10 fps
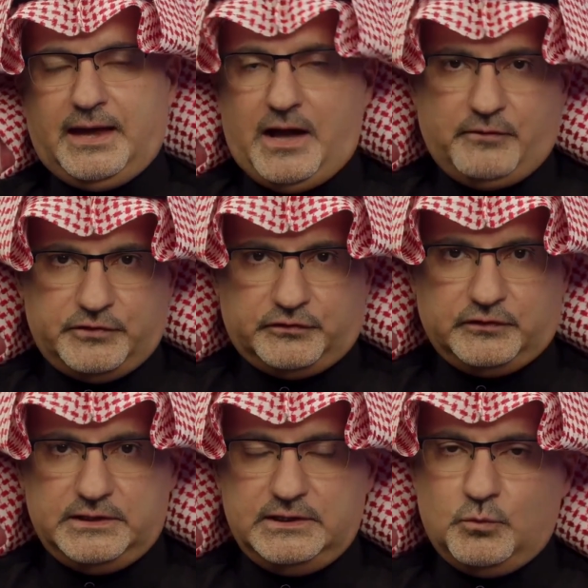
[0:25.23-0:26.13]
And
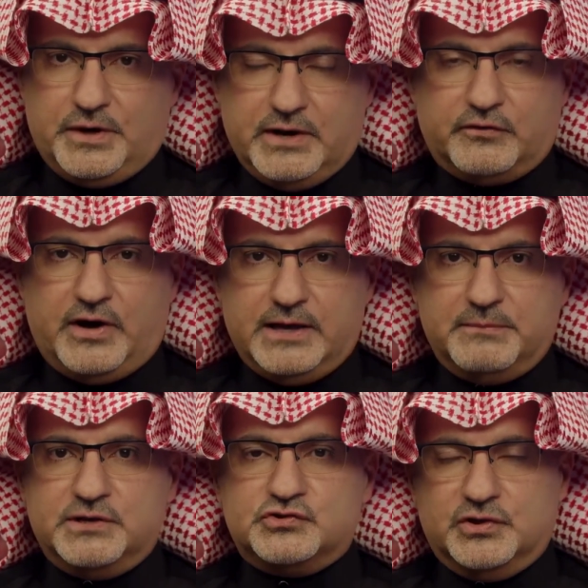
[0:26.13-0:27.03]
obviously, whenever I
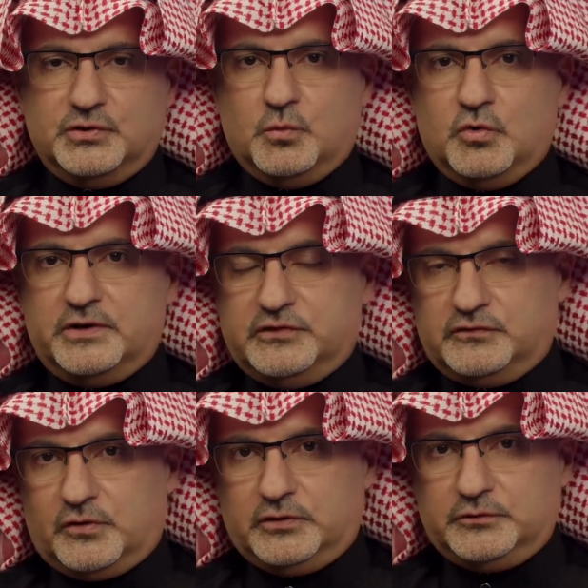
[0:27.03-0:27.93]
mention the word
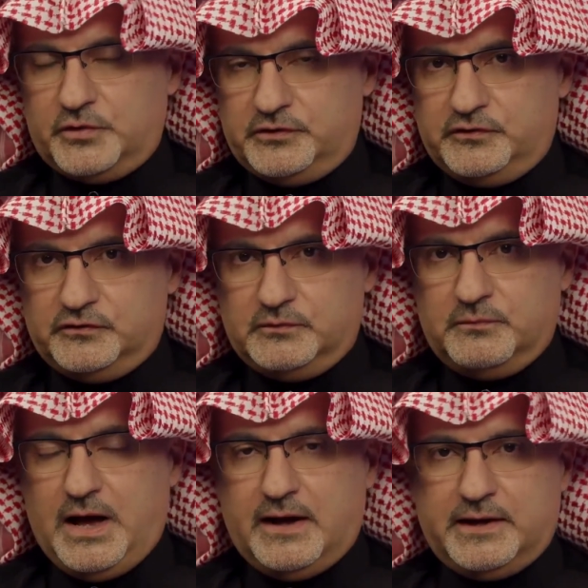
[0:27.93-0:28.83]
historical
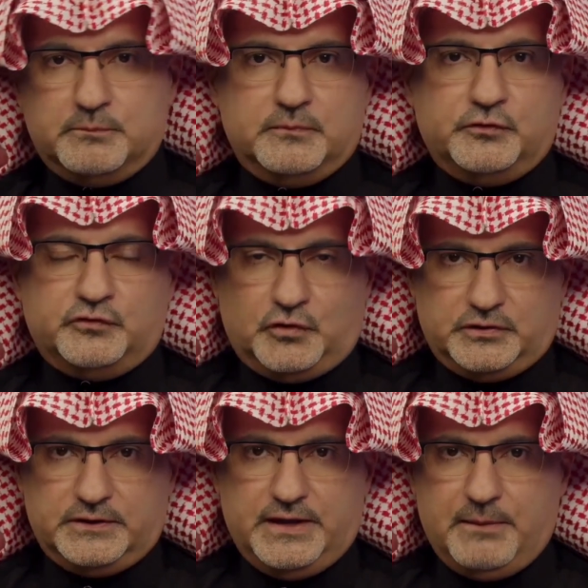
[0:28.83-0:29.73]
criticism, I am
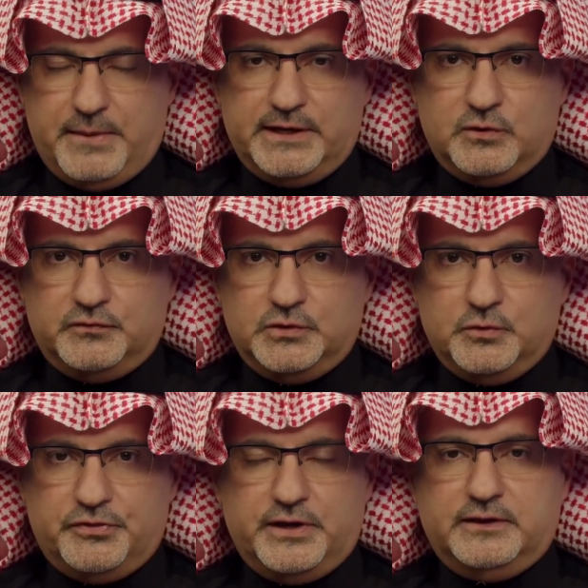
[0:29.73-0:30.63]
certain that many of
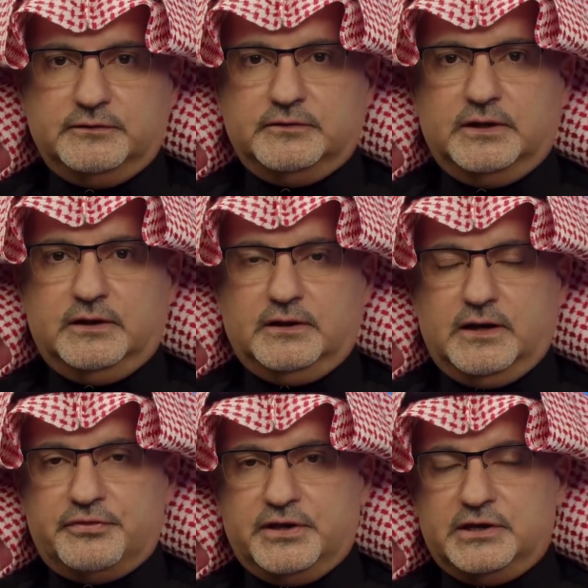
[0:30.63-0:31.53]
you think
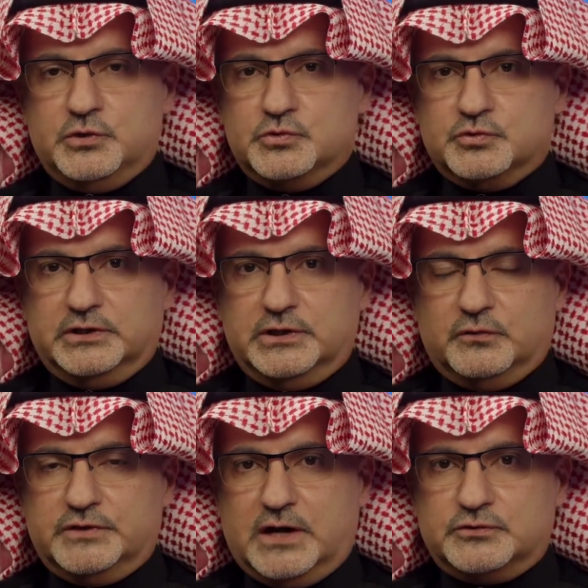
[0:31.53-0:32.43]
usually
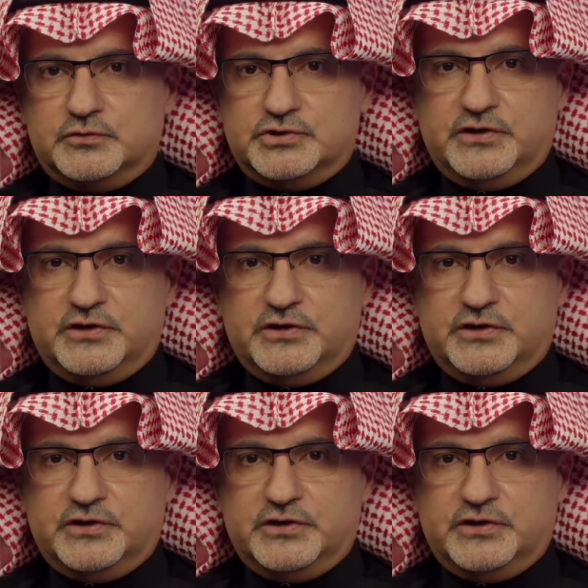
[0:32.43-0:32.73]
of Dr.